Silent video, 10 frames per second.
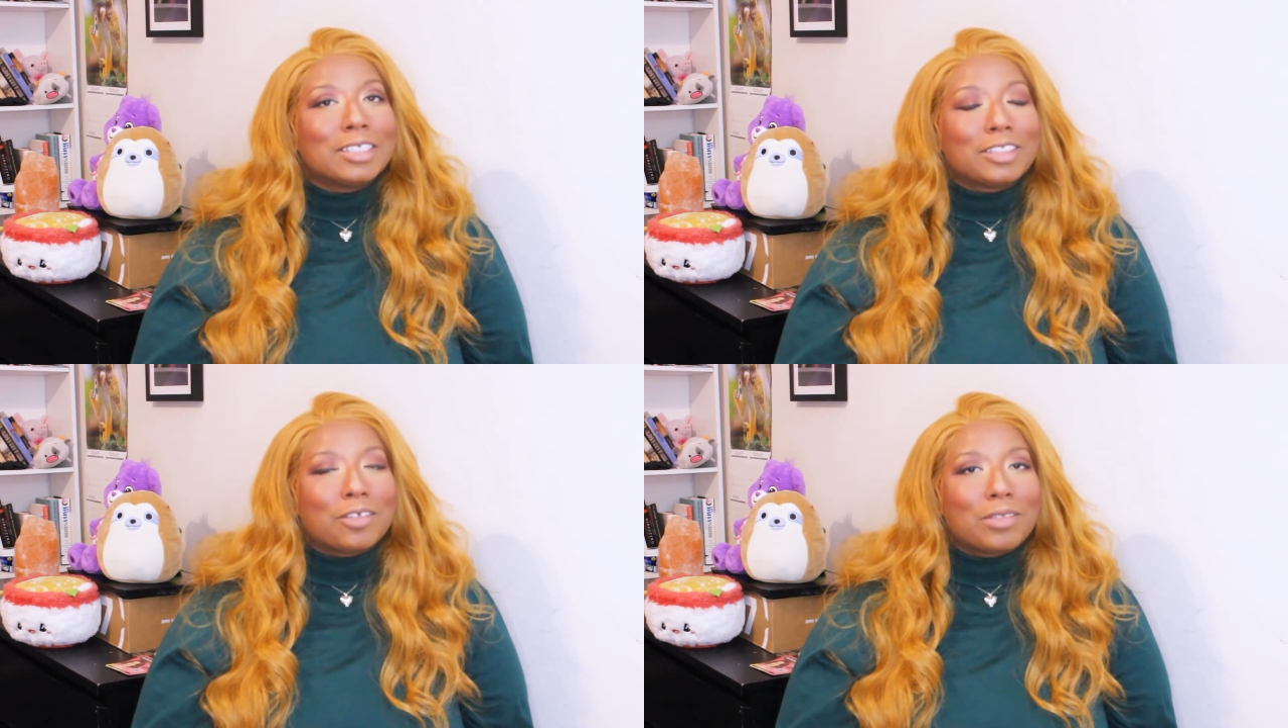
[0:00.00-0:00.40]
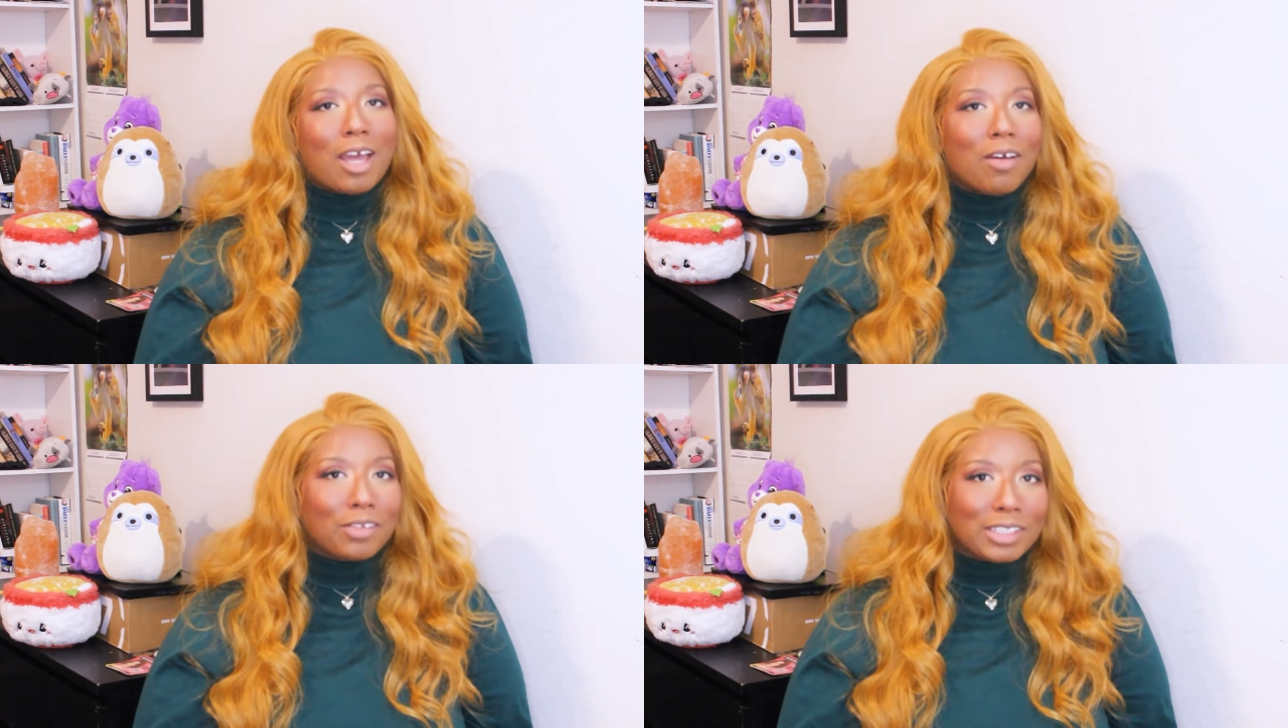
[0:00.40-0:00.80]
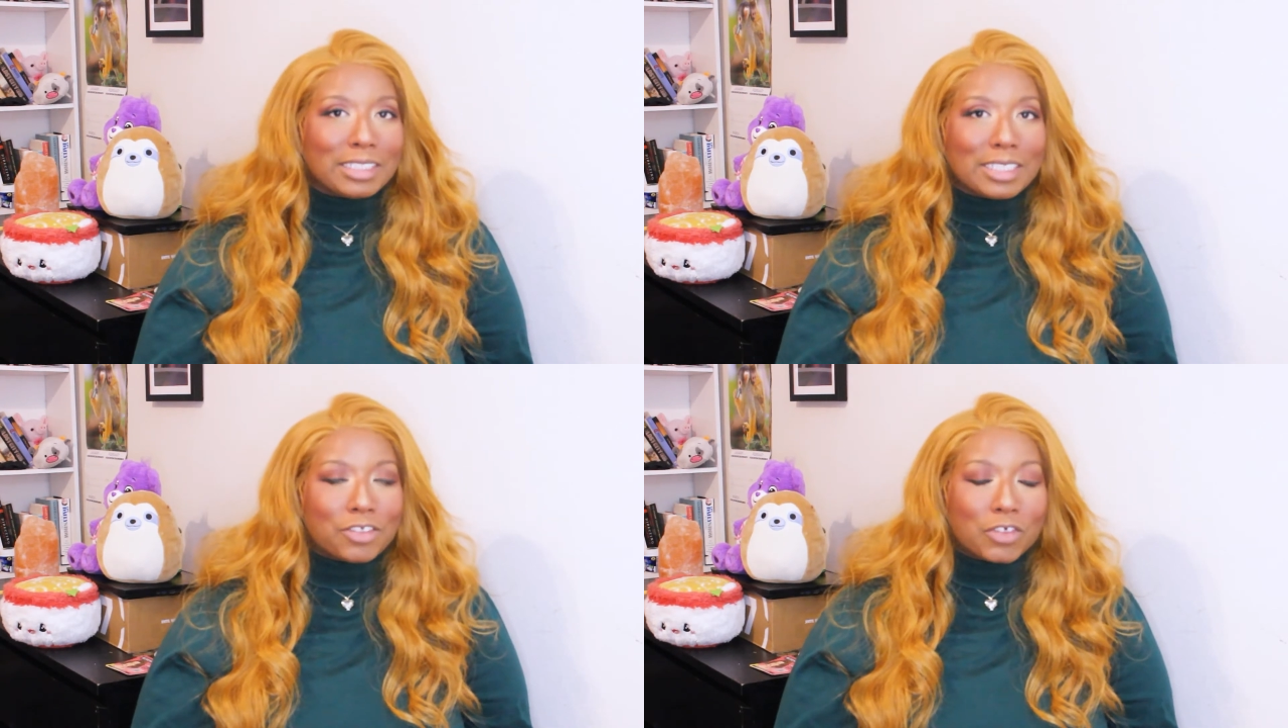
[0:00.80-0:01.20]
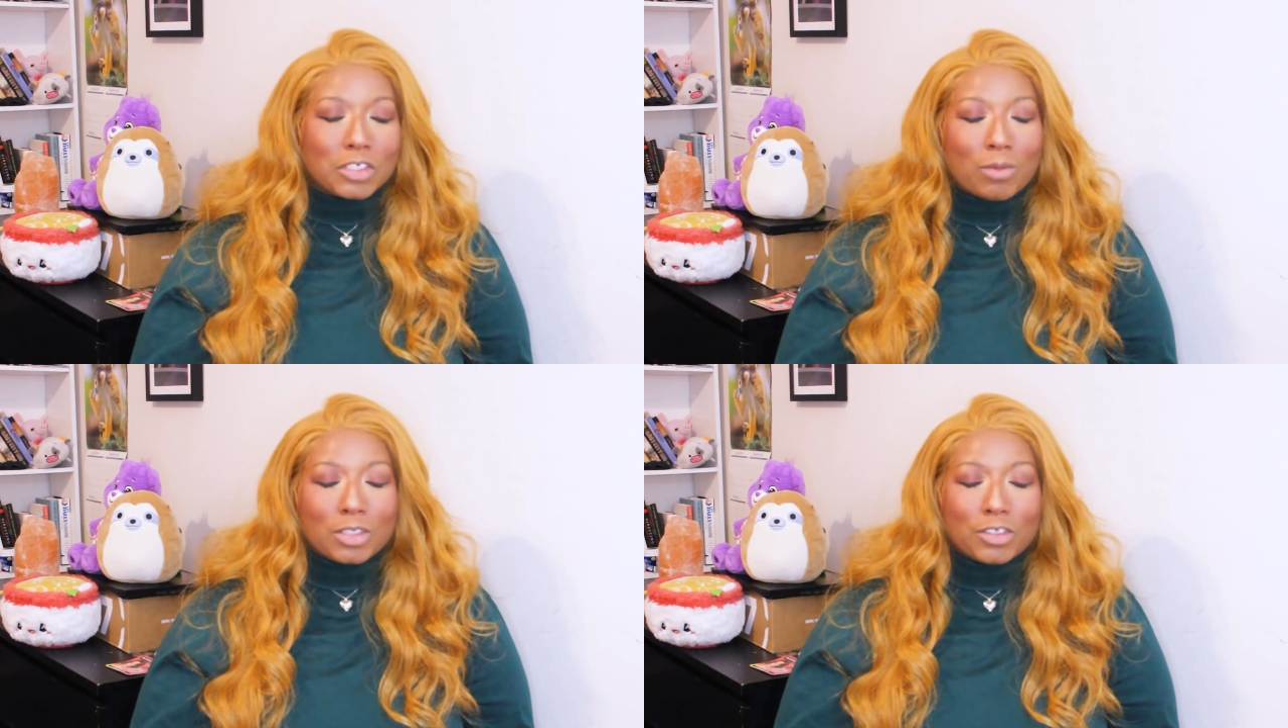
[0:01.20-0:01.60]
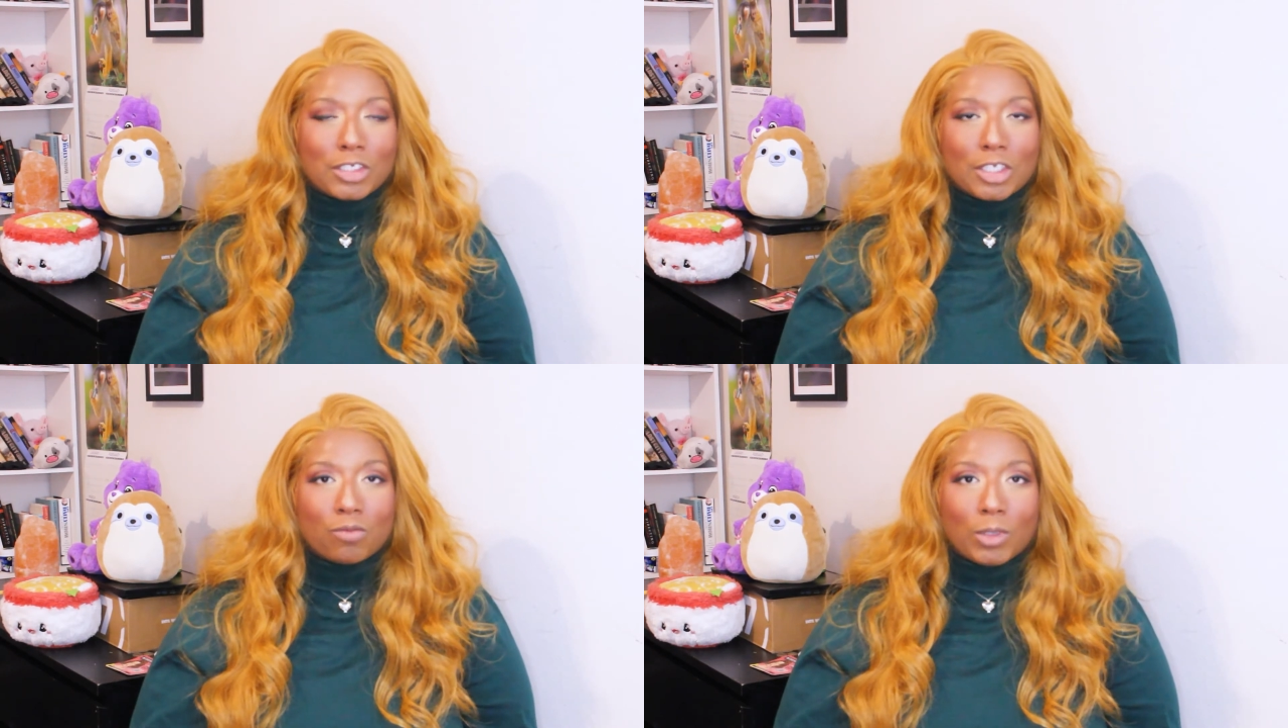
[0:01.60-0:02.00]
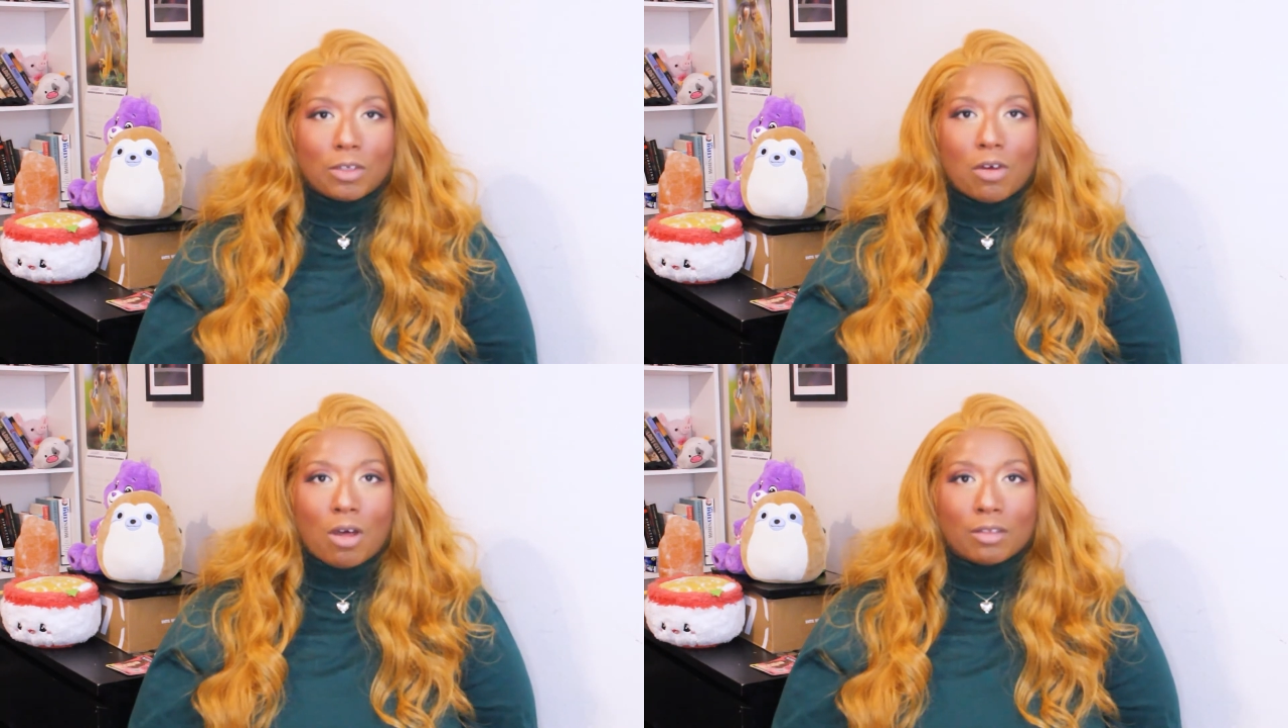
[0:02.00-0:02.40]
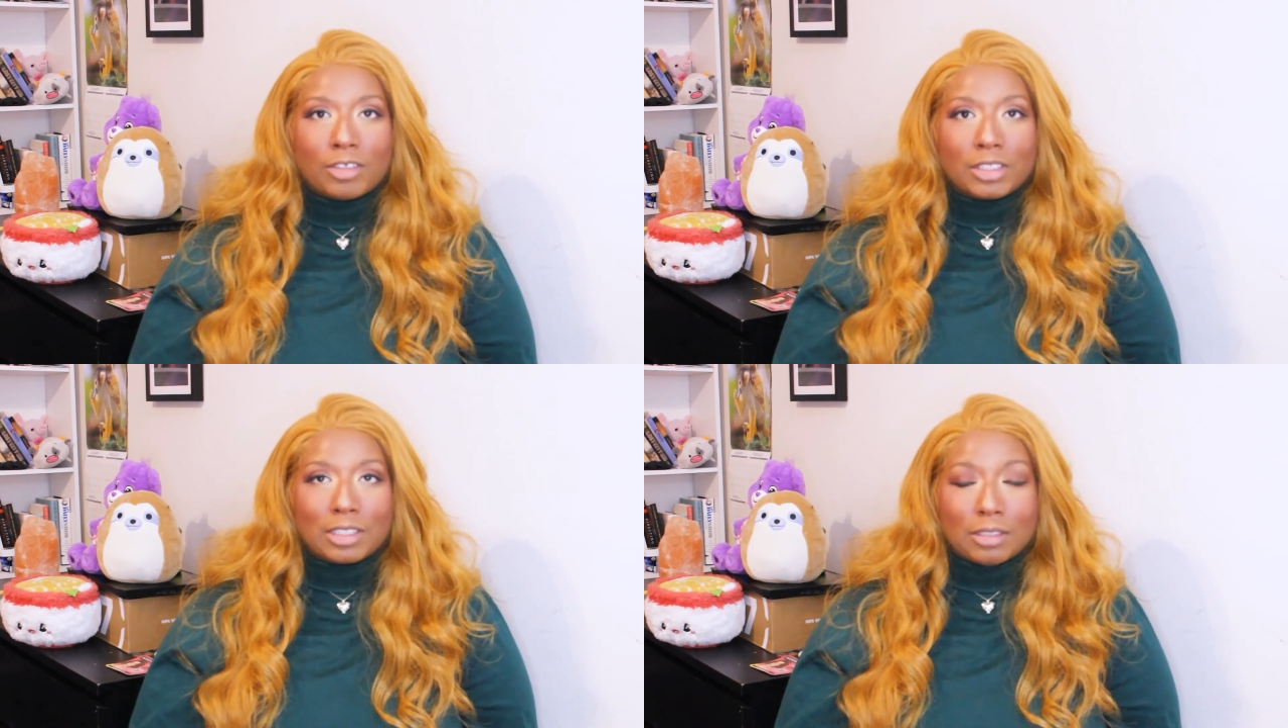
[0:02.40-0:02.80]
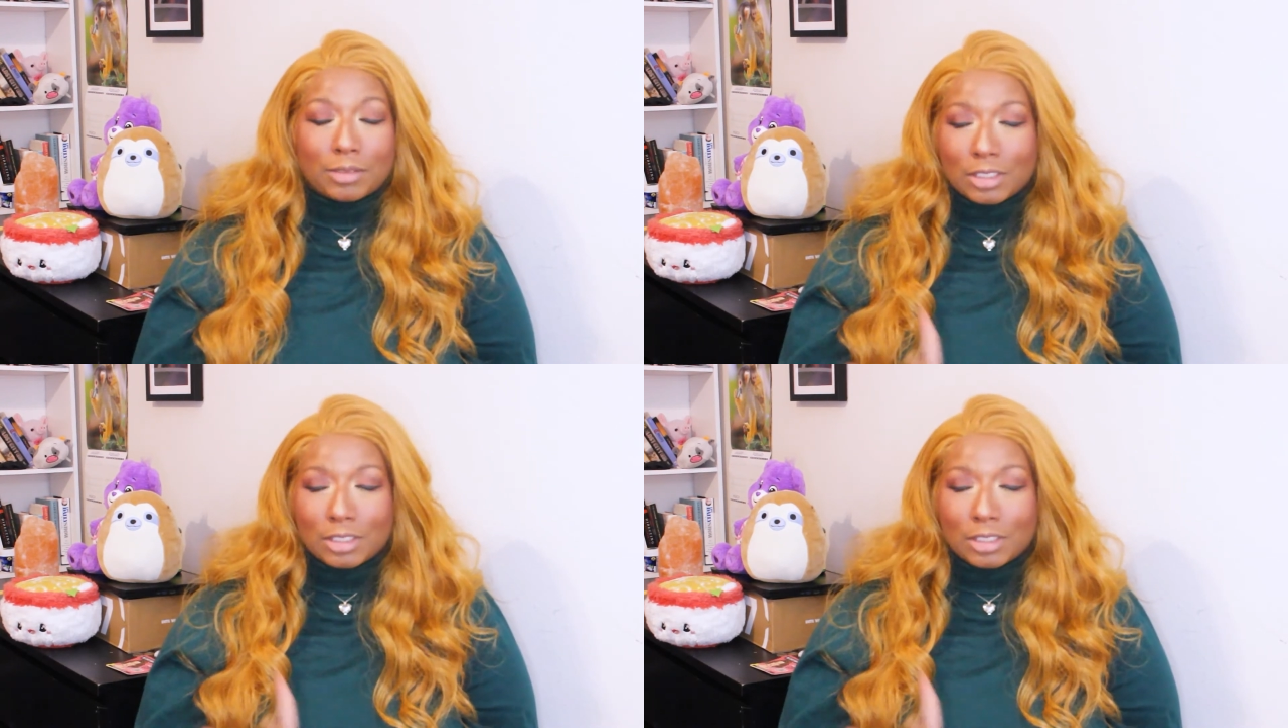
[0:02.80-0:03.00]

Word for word: So not only did George Washington will all of his slaves,